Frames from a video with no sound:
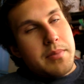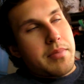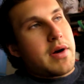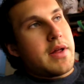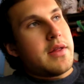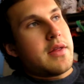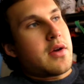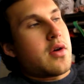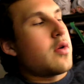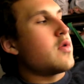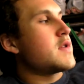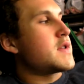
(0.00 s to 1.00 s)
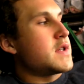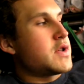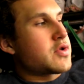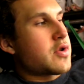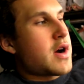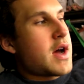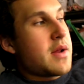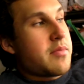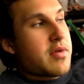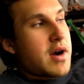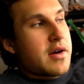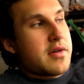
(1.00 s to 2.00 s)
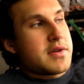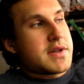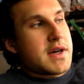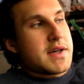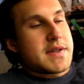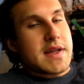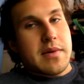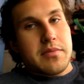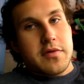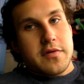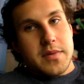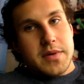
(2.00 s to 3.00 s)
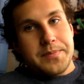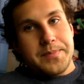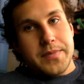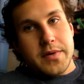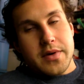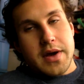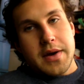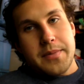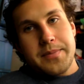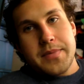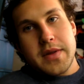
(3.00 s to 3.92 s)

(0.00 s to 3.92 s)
but the goal is to try and prioritize that movement. Okay,